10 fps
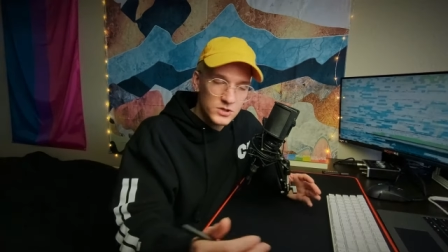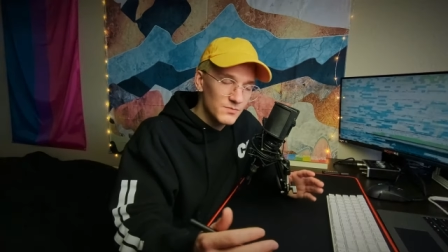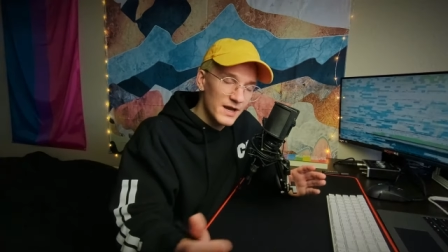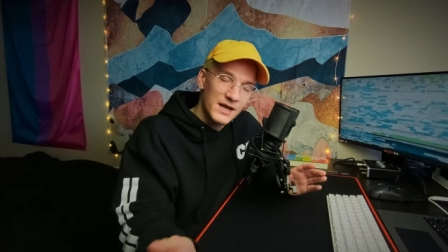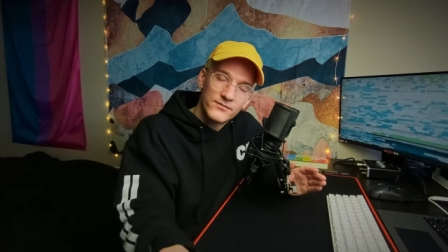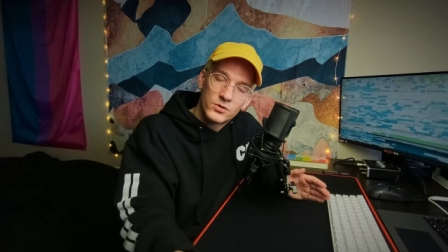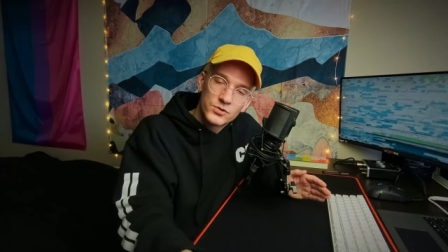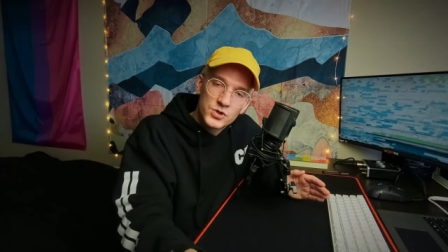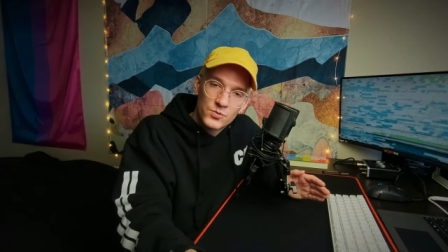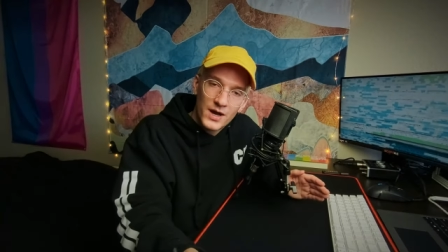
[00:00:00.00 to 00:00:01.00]
You might have an
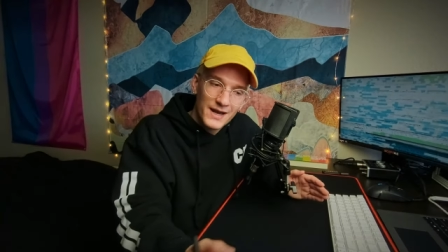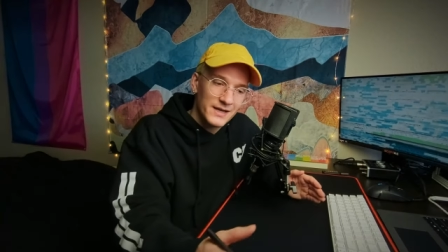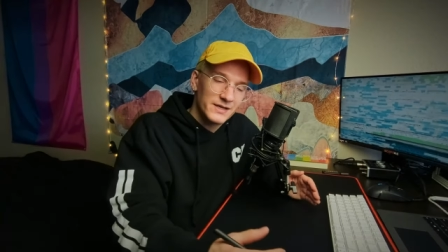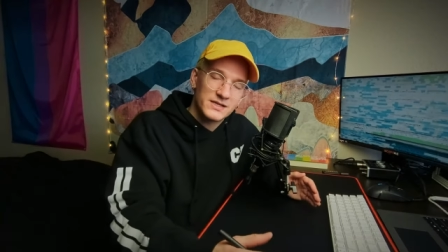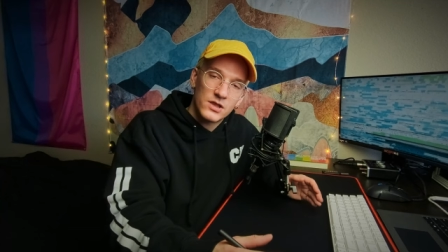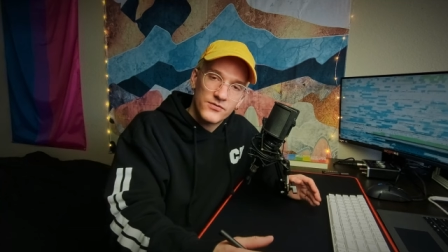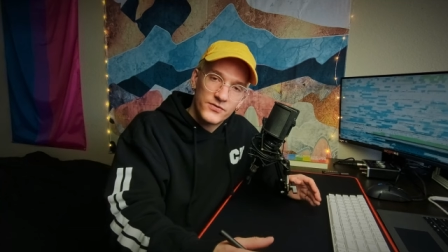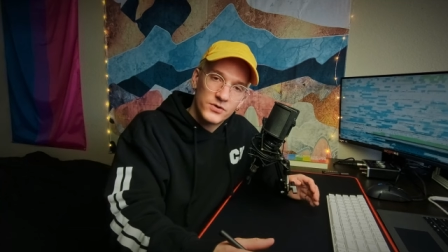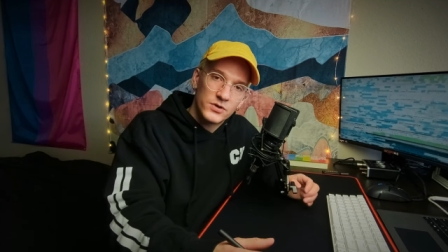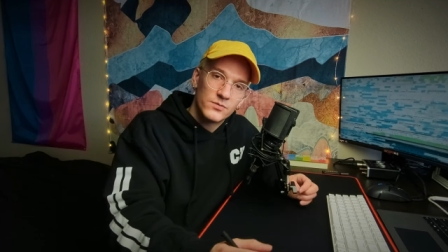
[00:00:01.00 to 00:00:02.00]
ultra wide and a
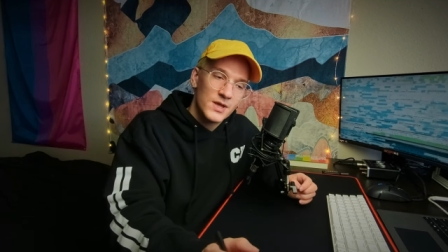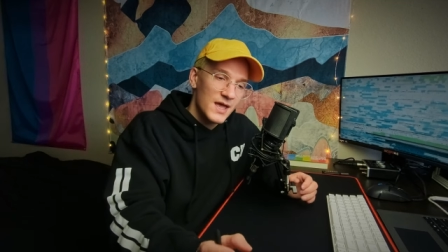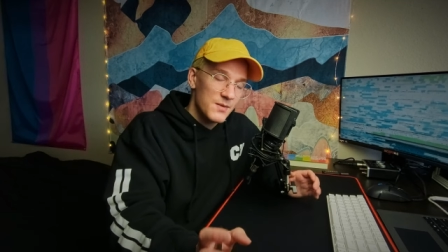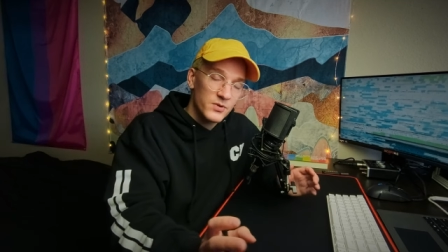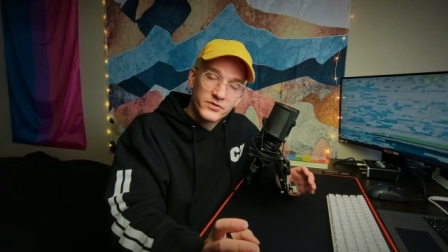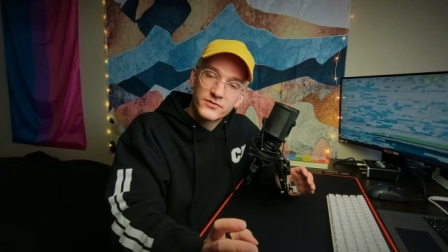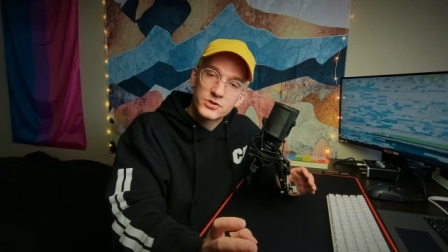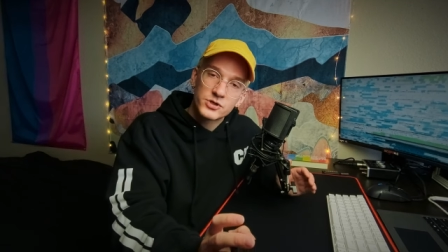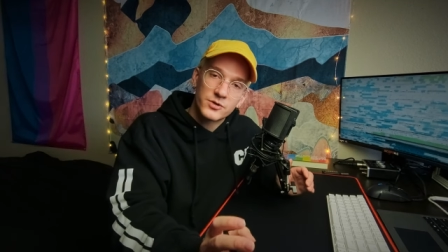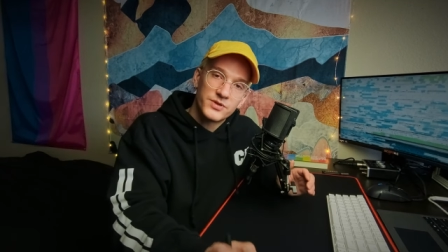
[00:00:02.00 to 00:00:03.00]
telephoto, and both of
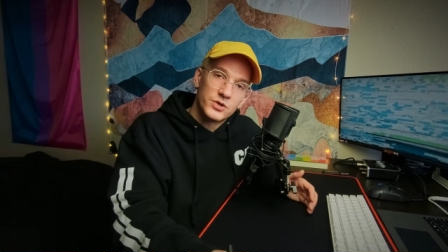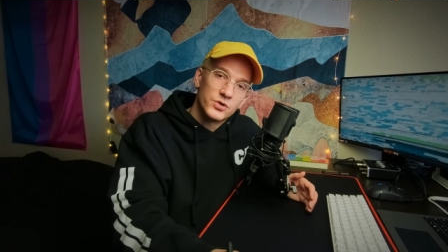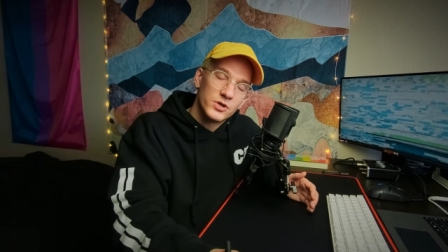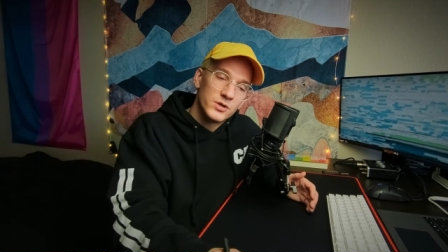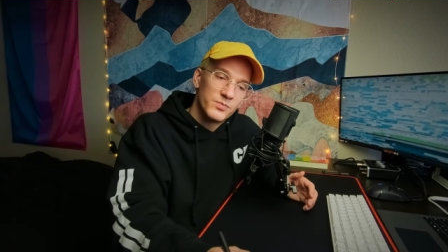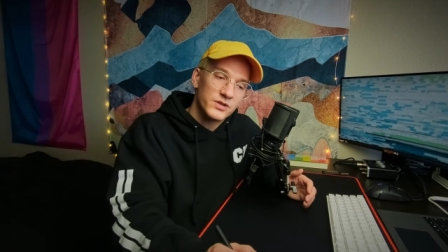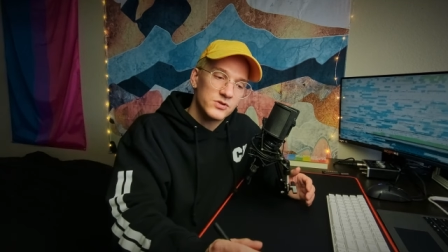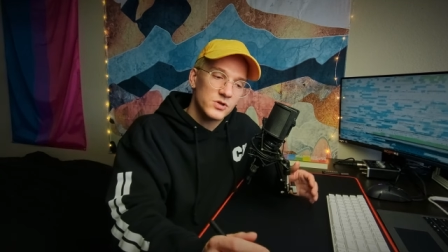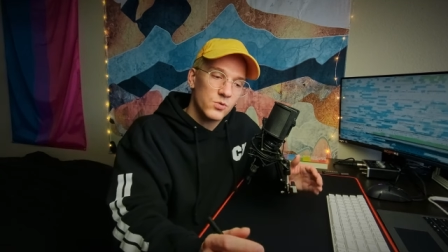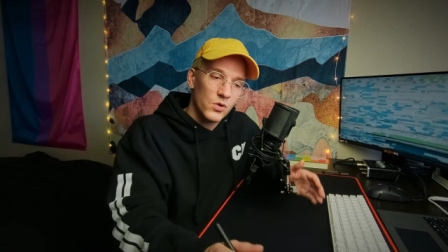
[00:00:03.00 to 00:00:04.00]
those are gonna be good, but
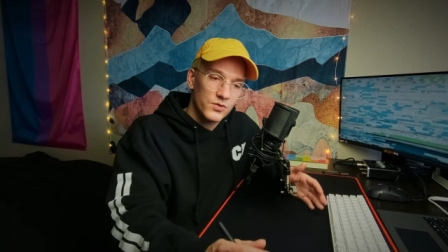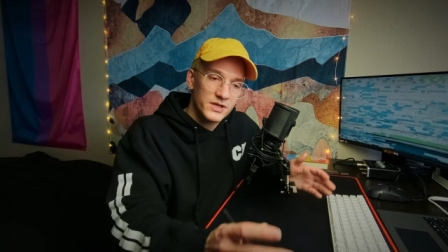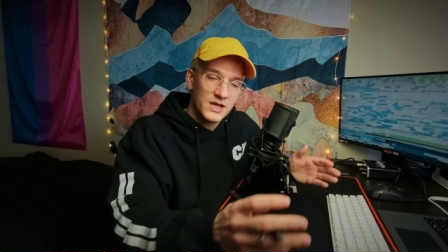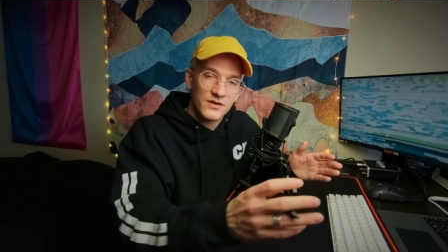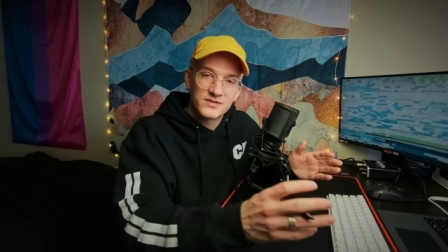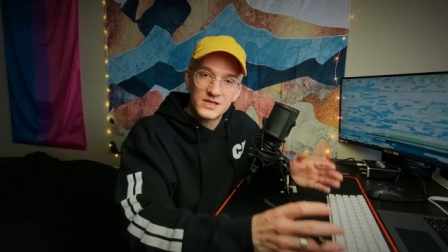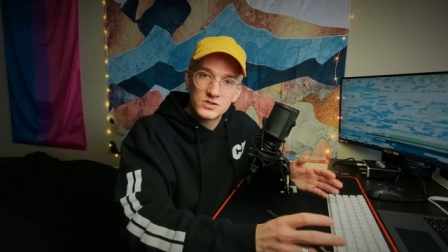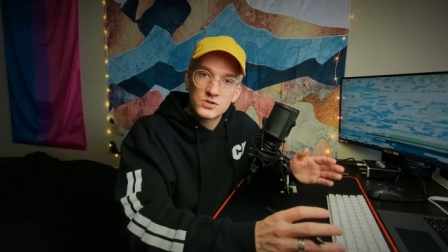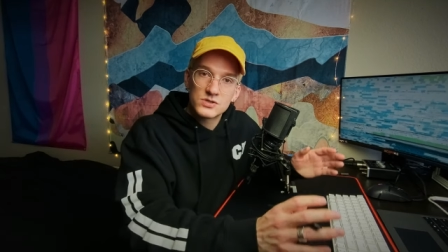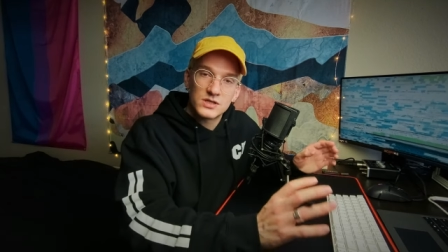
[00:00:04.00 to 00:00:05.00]
the quality of
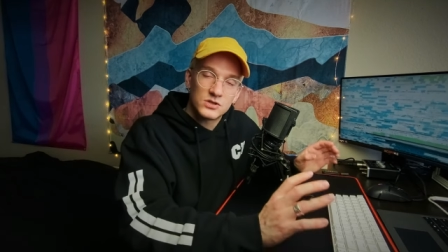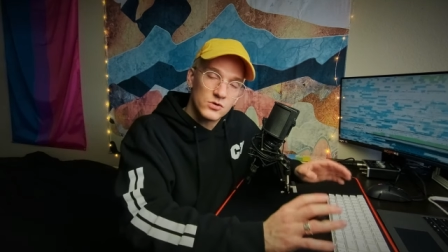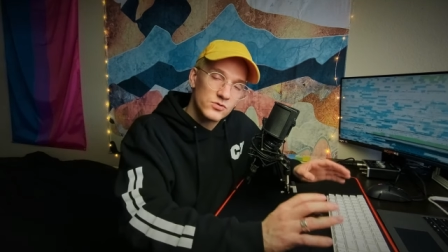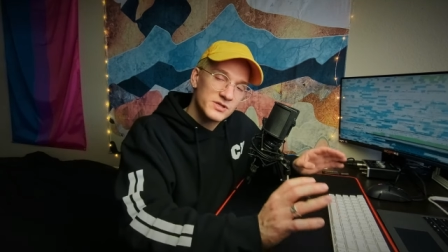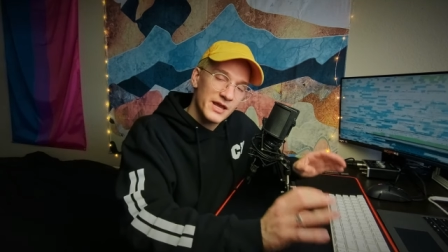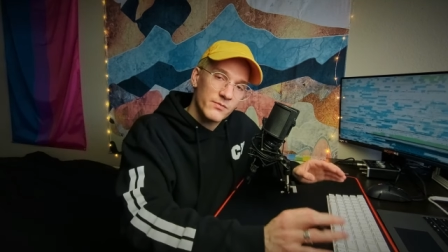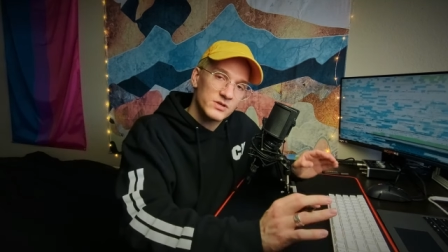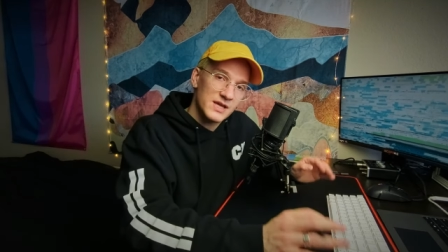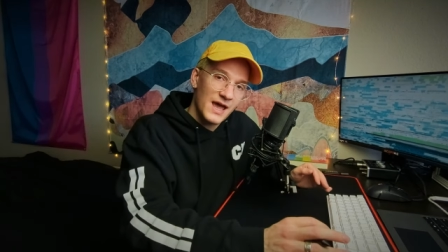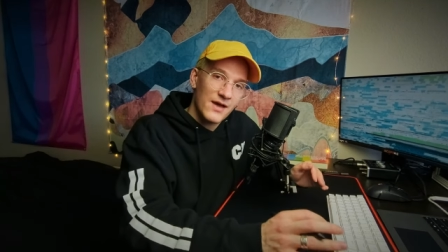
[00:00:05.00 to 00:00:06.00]
sensors that those
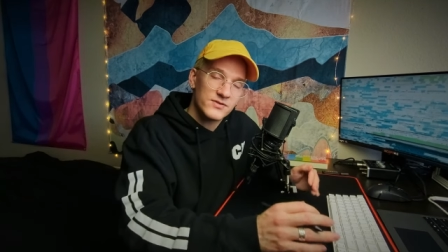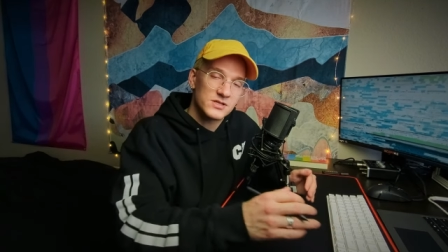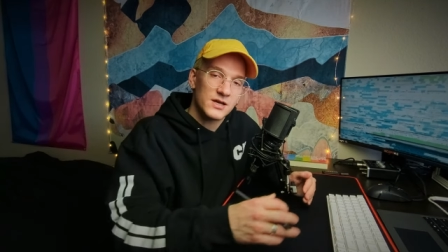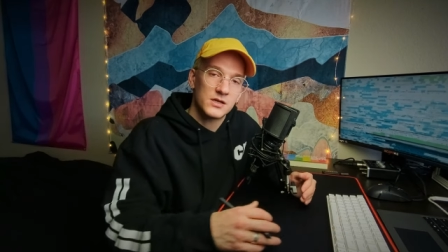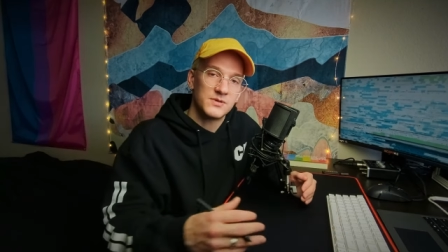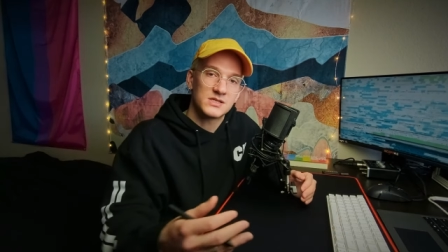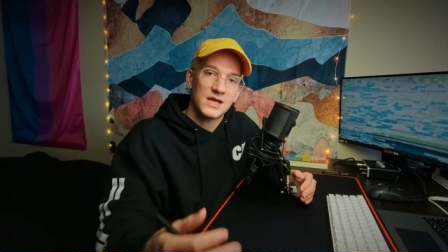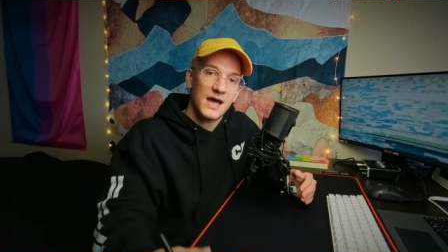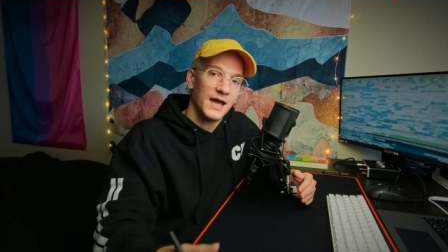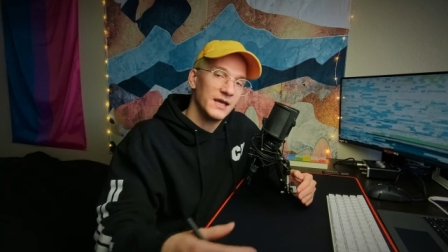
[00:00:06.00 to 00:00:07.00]
cameras have is not gonna be as
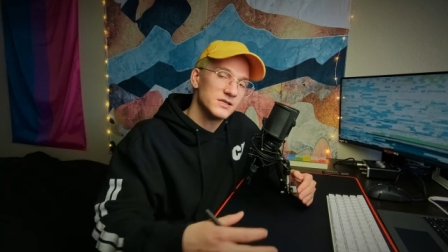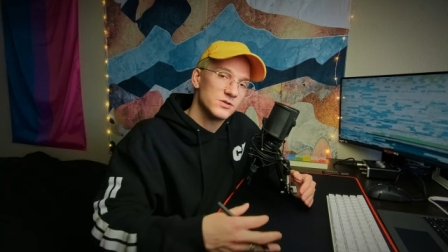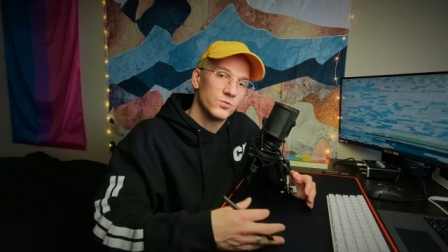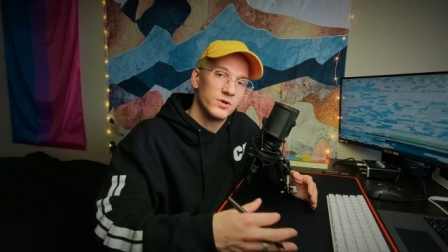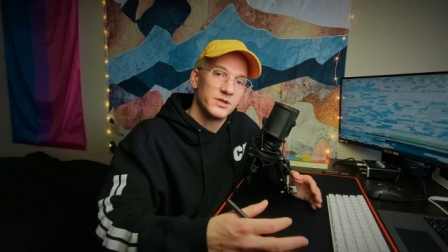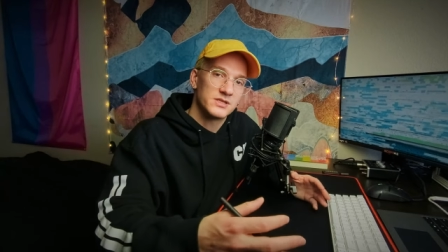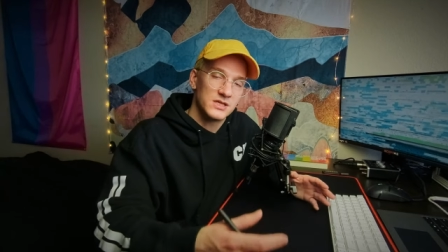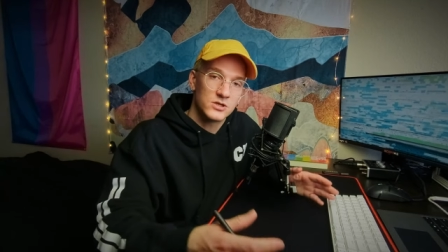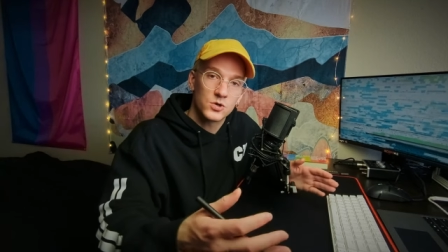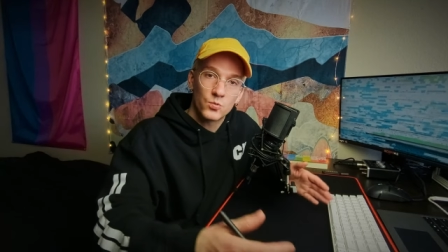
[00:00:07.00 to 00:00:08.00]
high as the one that's
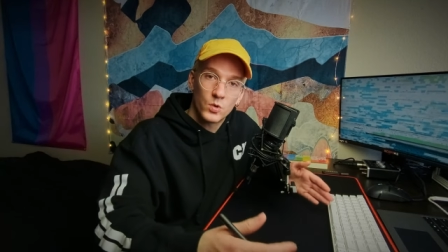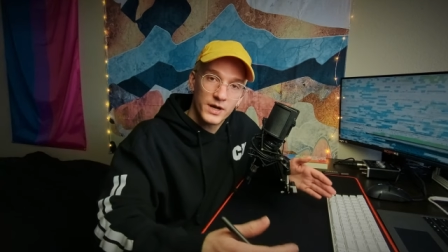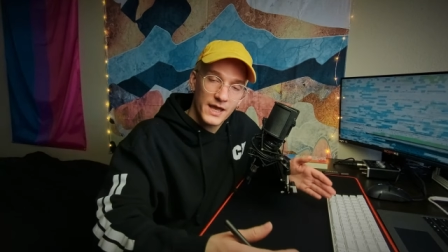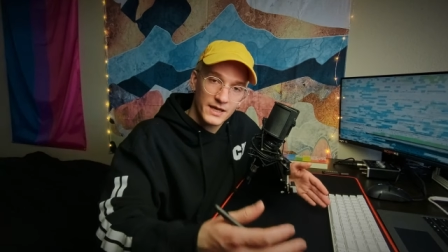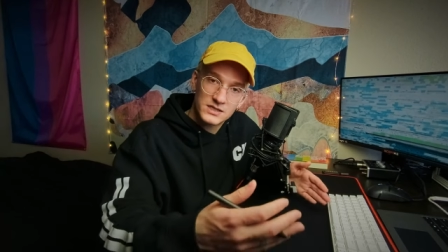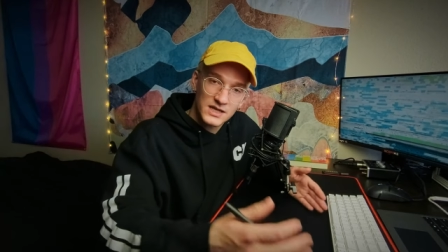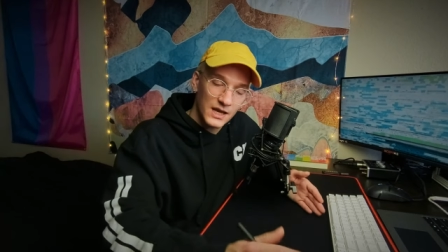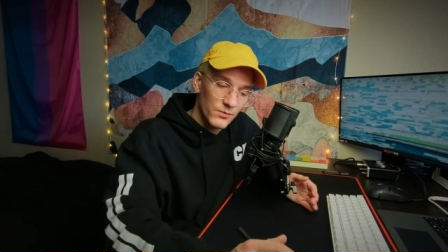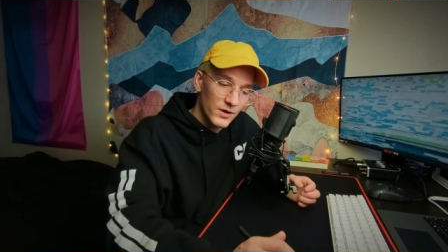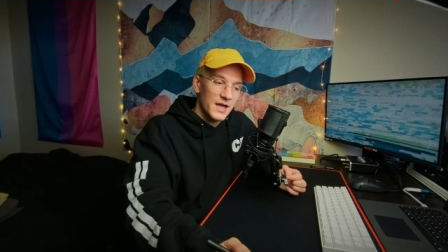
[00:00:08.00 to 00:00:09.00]
in your 1X
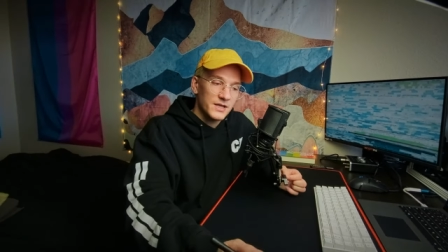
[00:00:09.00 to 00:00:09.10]
camera.